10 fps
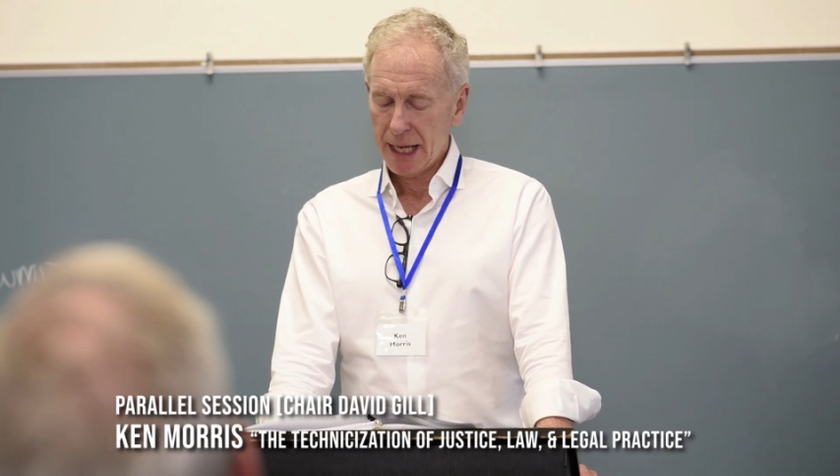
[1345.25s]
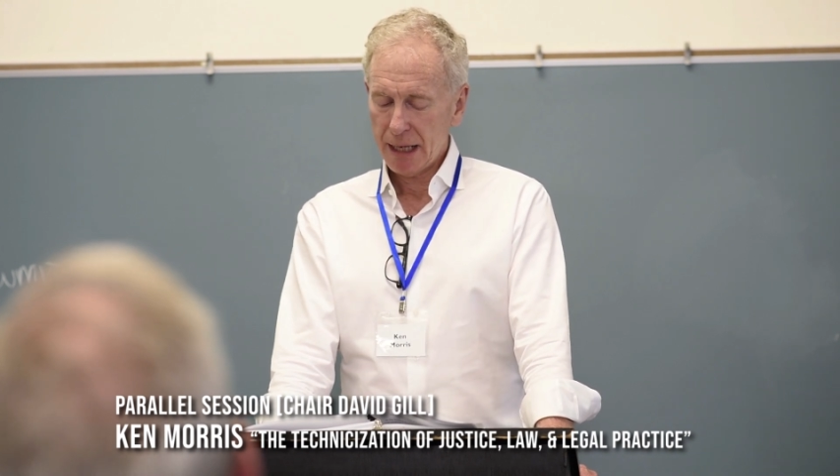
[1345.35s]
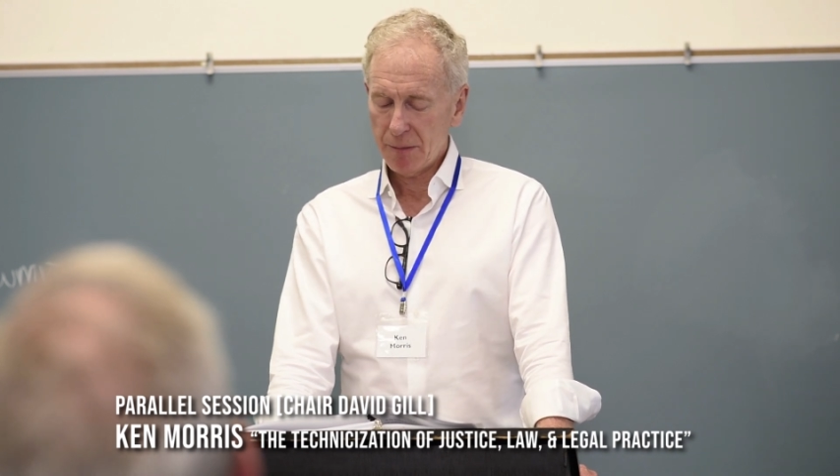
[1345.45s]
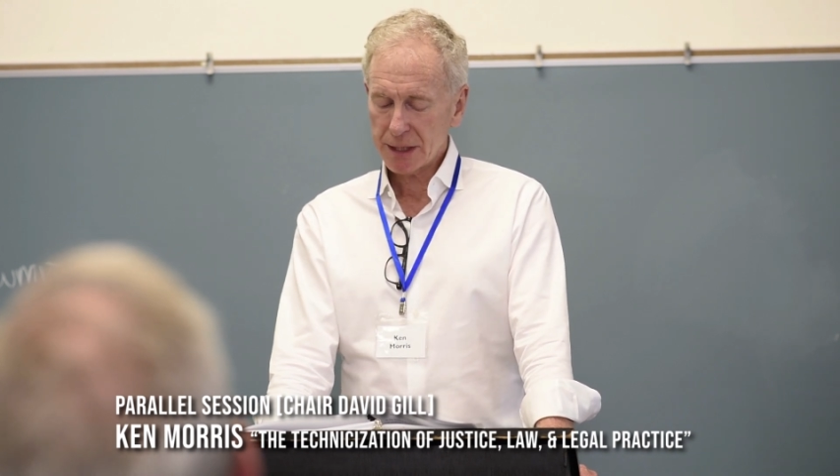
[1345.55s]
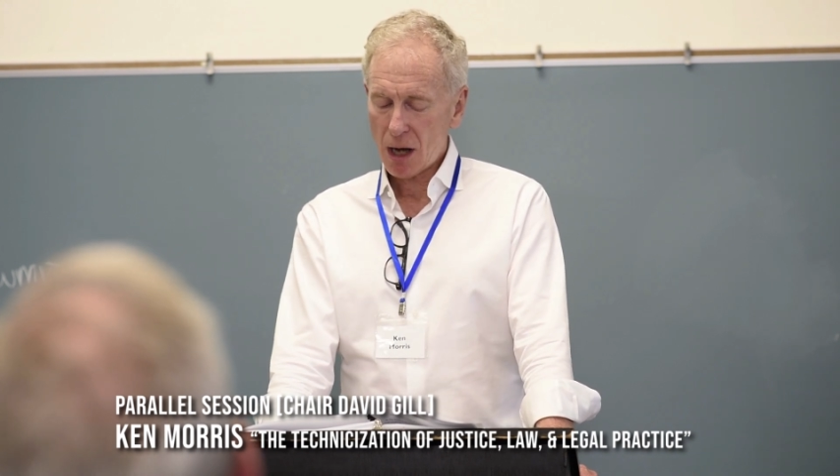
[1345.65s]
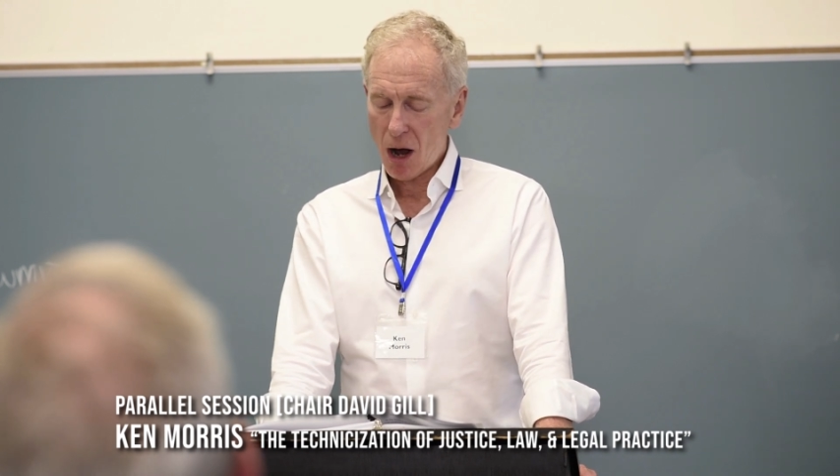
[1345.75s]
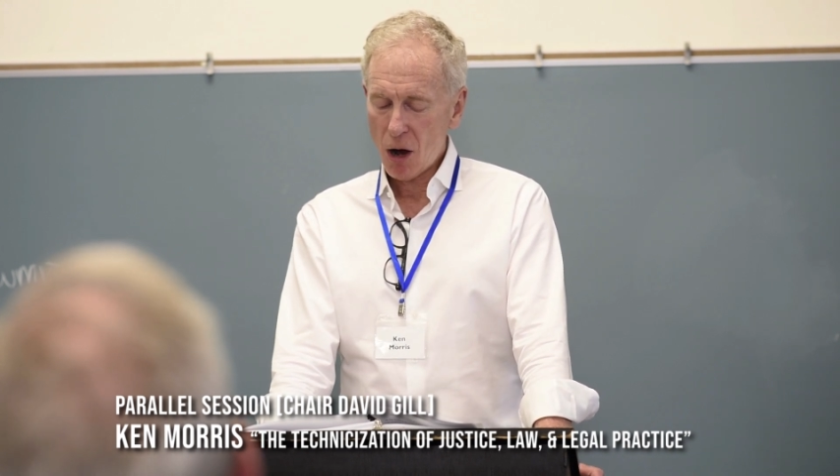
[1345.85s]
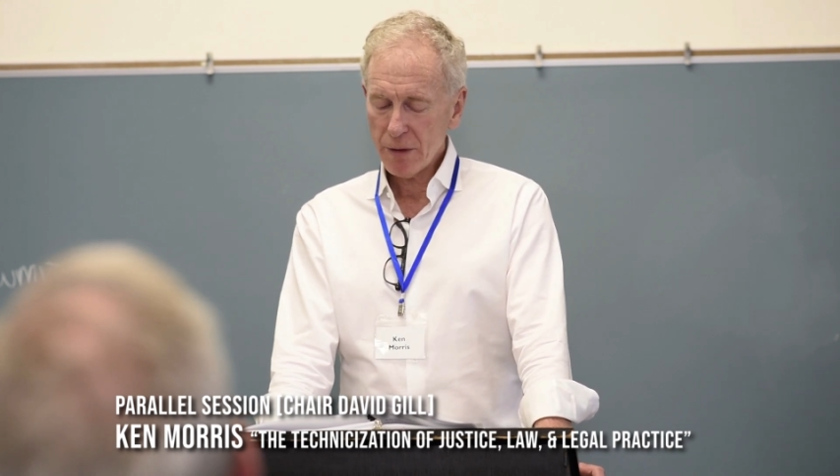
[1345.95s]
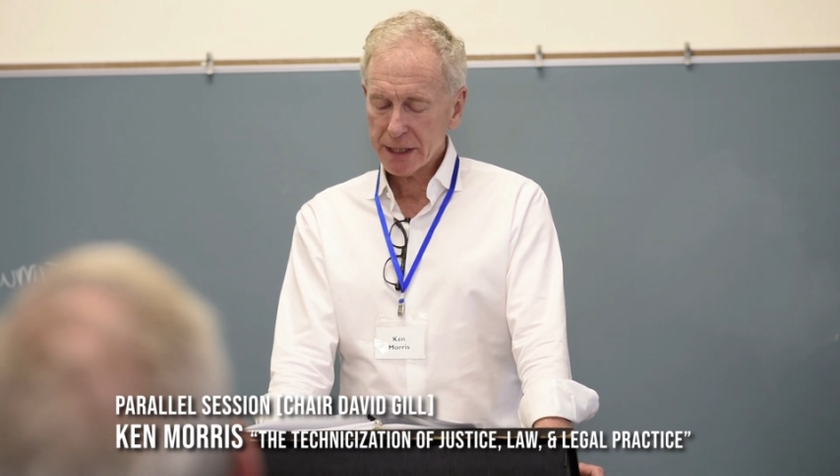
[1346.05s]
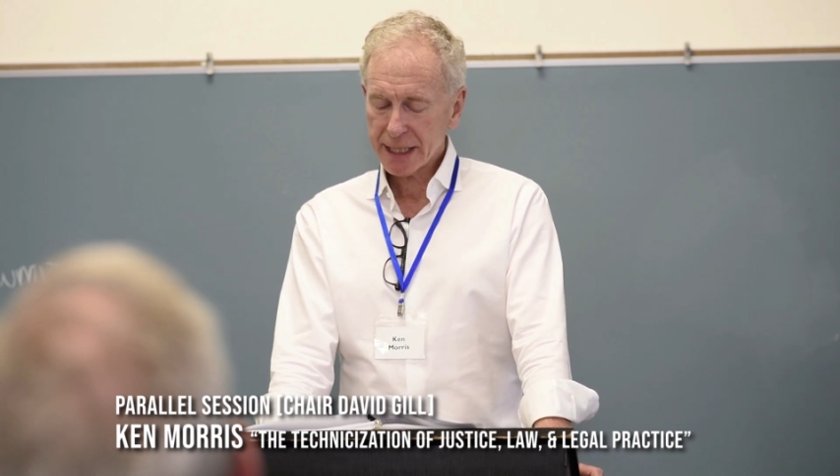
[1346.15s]
it must
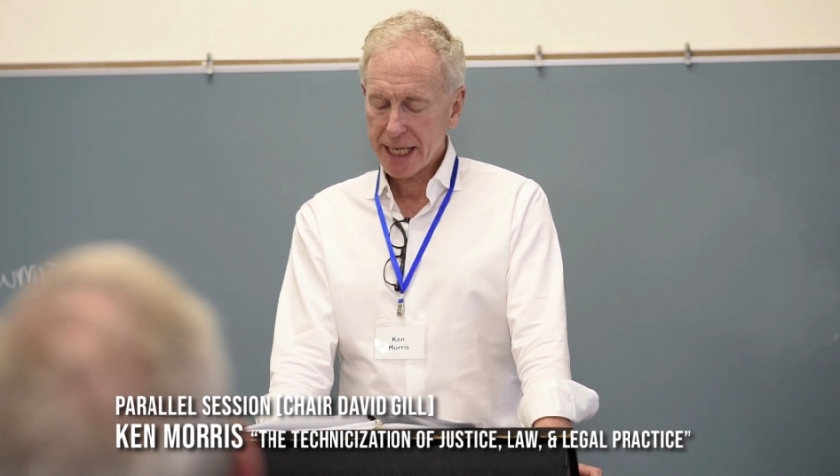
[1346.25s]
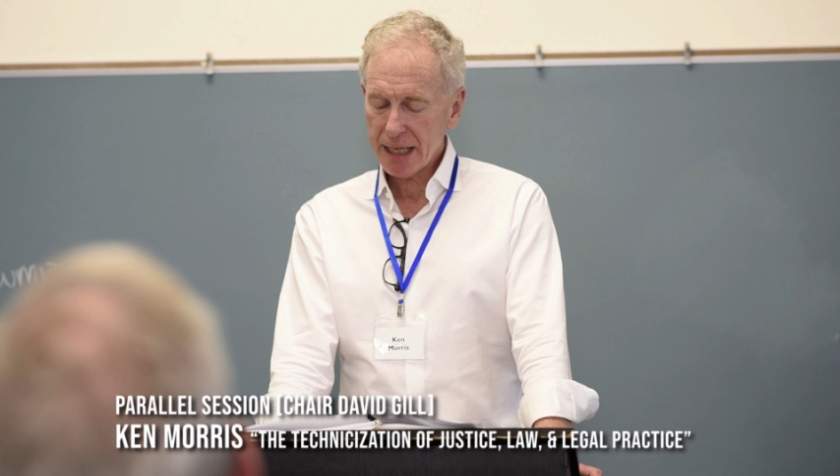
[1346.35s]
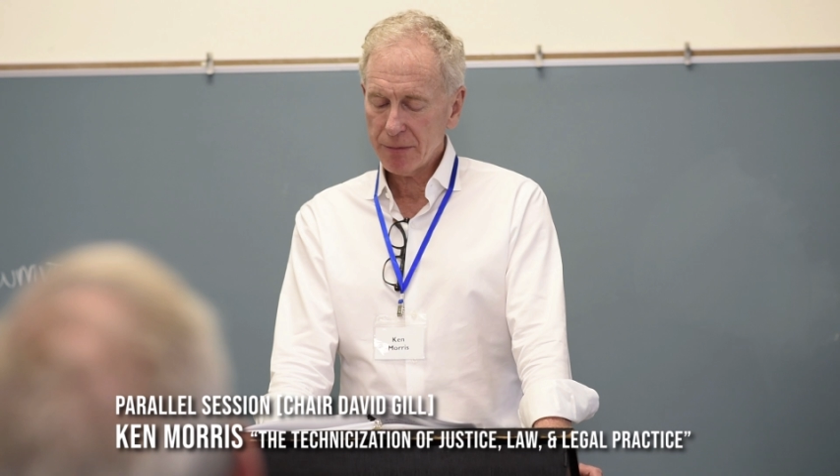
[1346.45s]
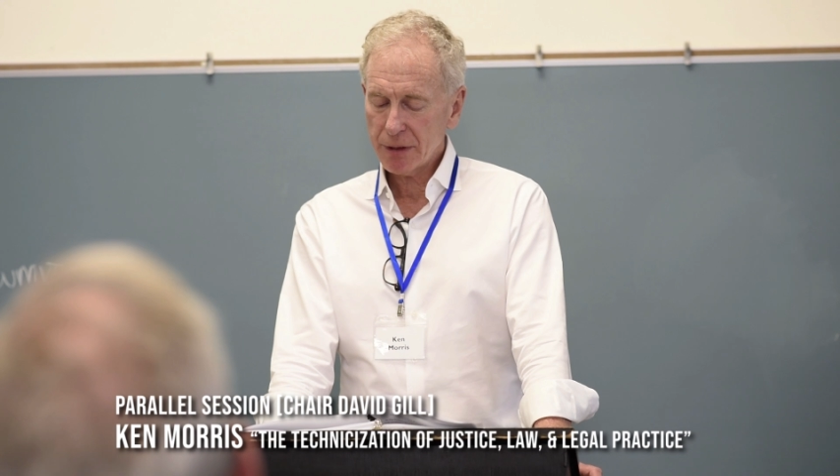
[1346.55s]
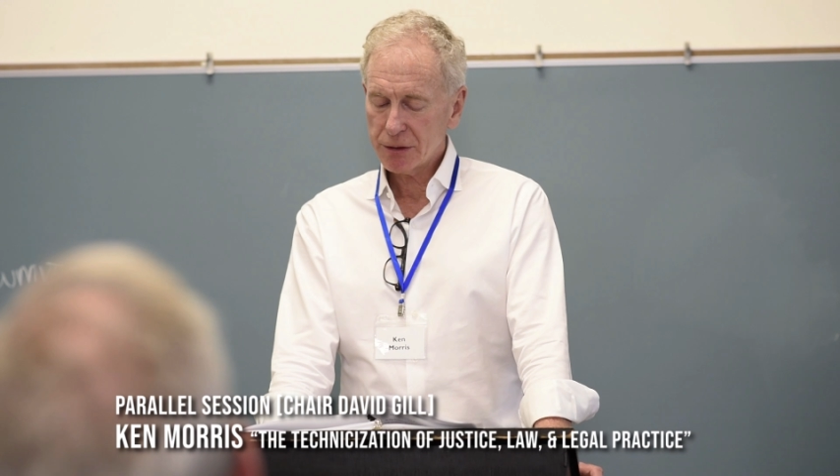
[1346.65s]
always keep